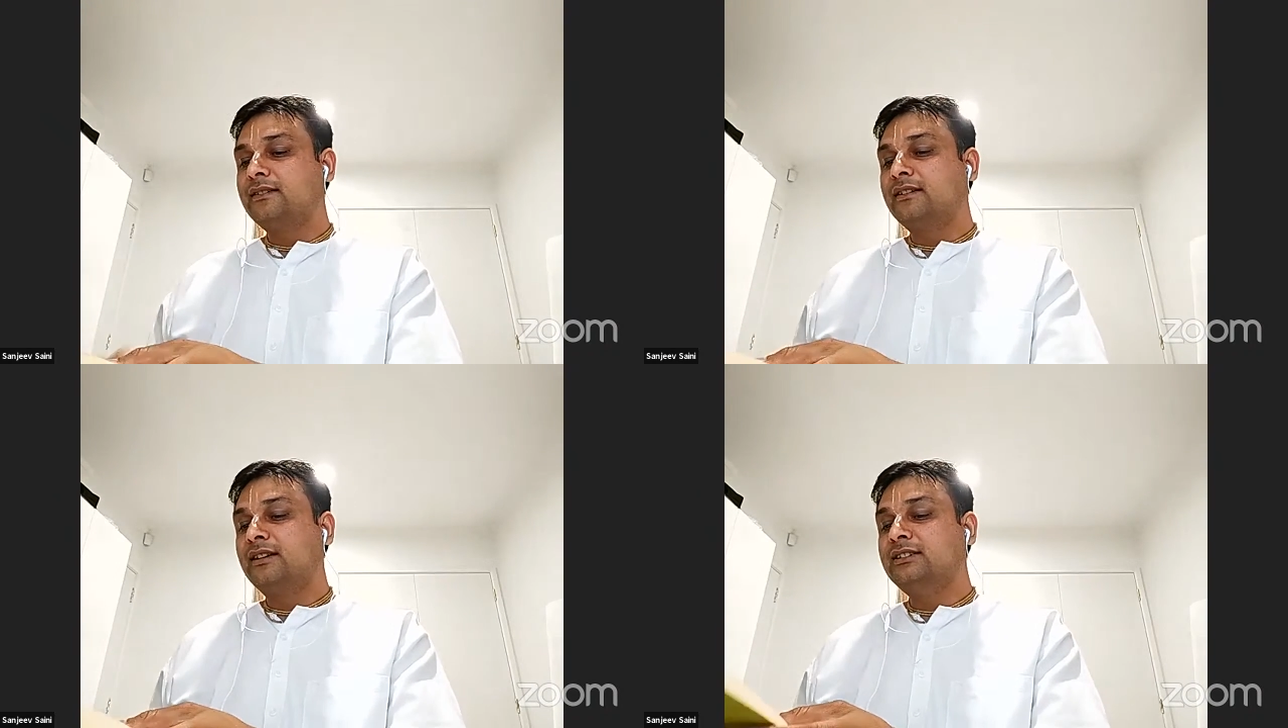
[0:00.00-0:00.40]

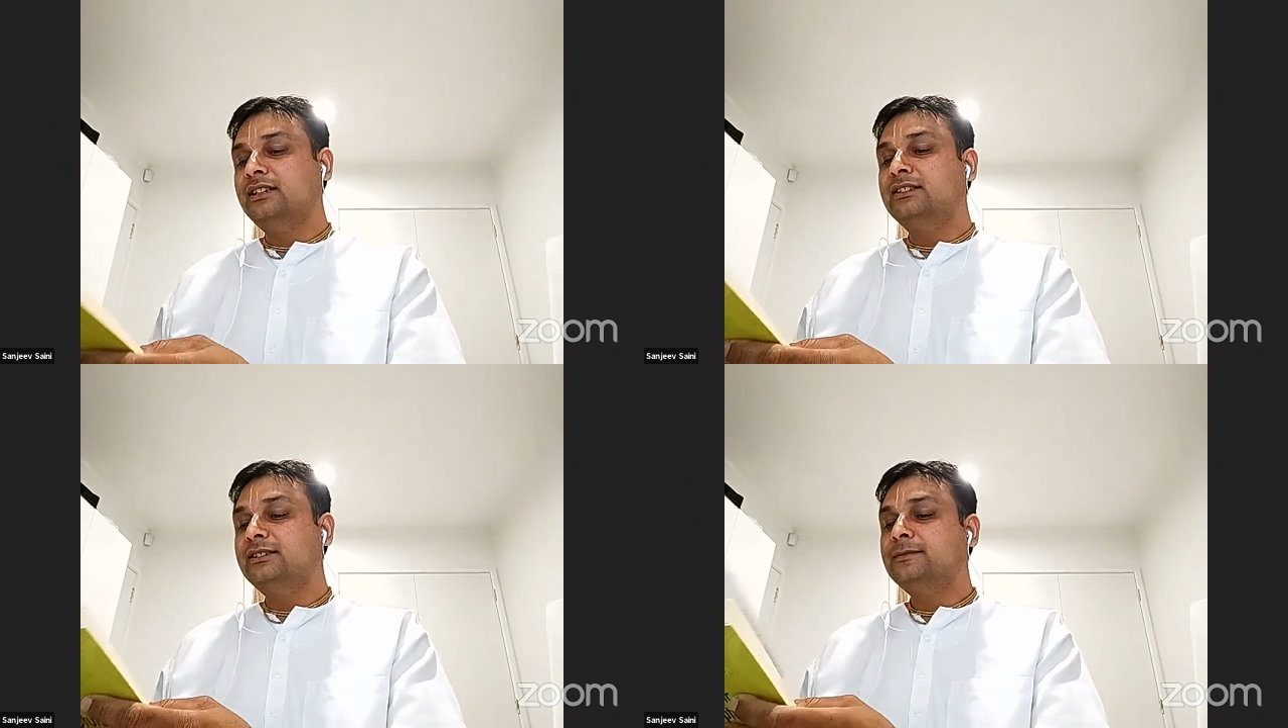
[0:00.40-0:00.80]

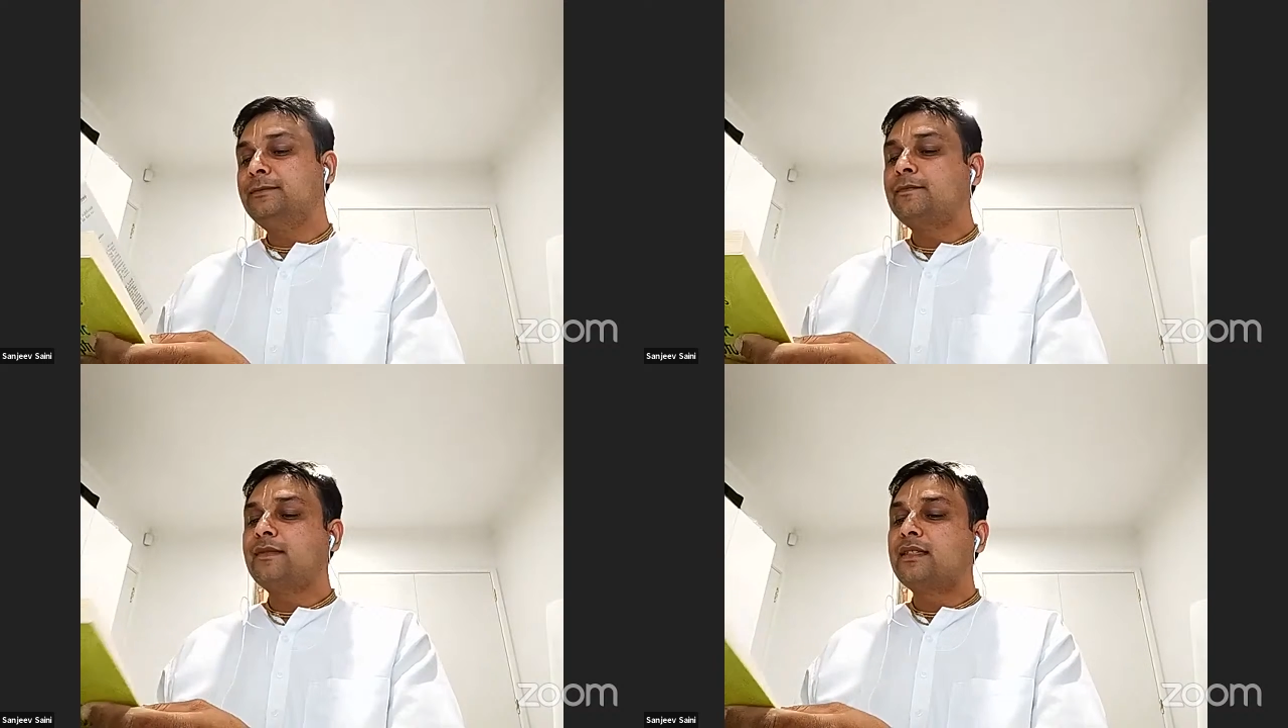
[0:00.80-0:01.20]
Translation:
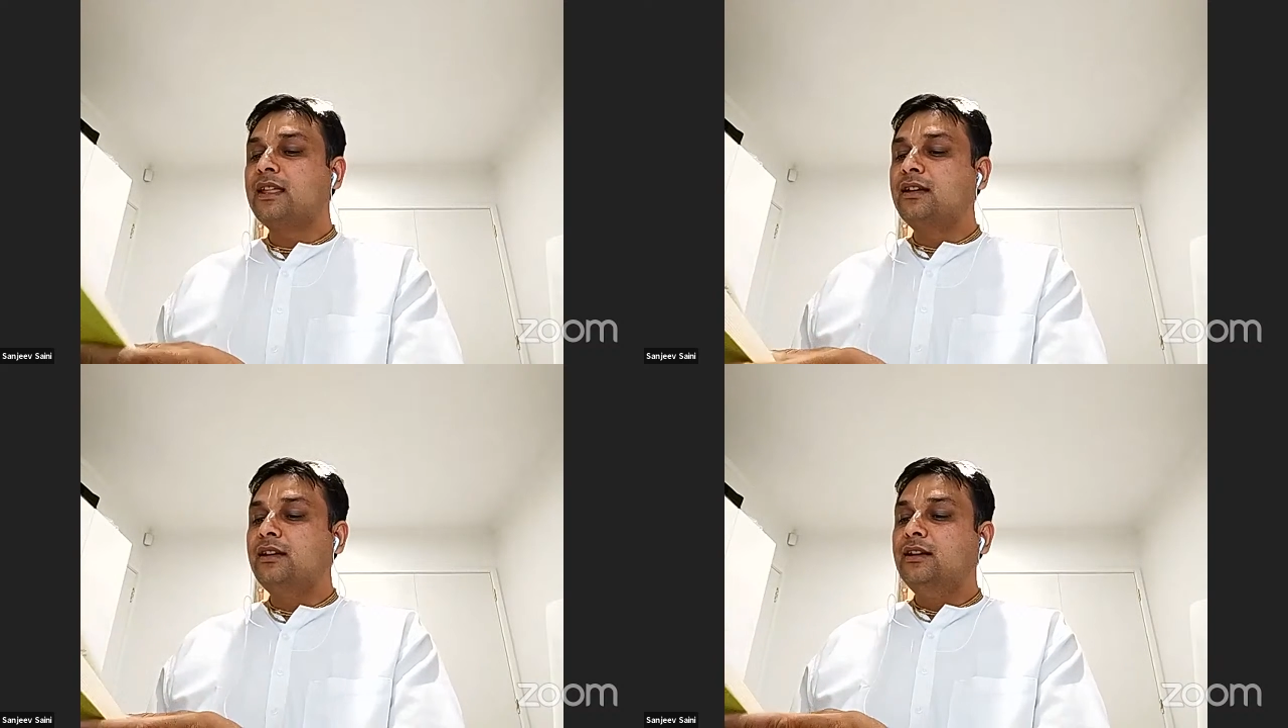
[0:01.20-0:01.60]

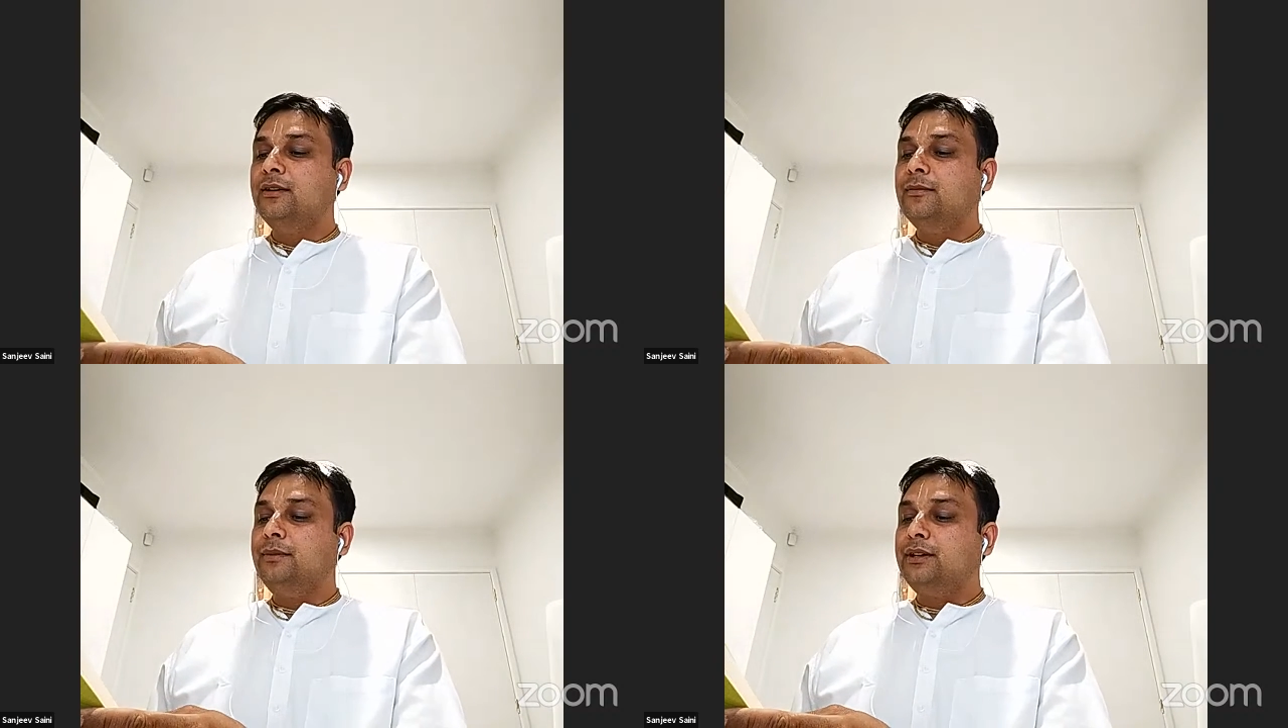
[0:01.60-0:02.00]

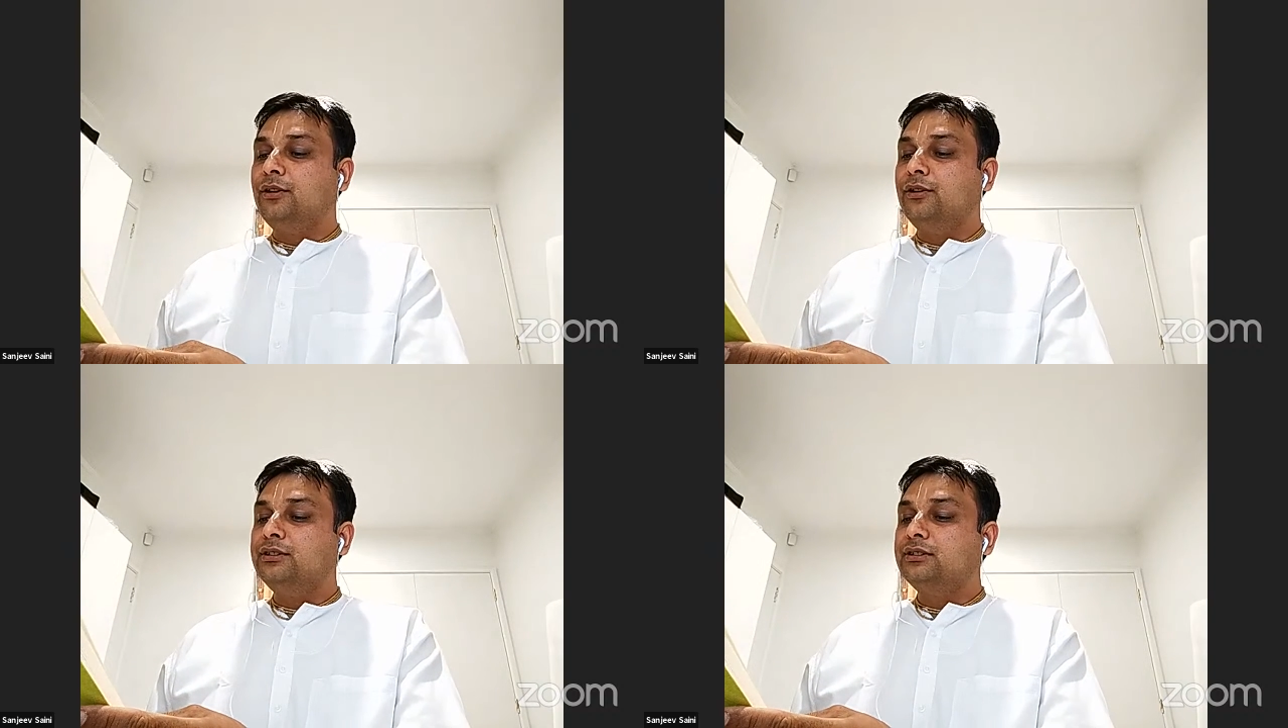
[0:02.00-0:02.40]

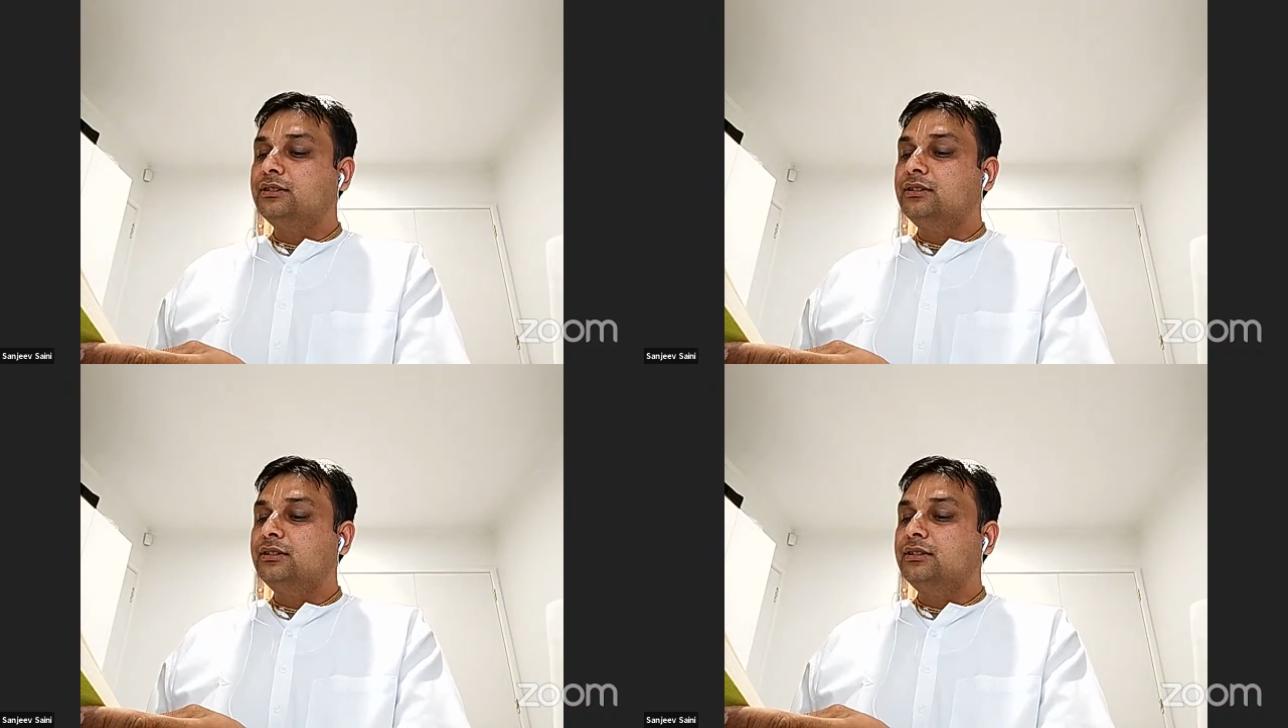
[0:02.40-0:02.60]
because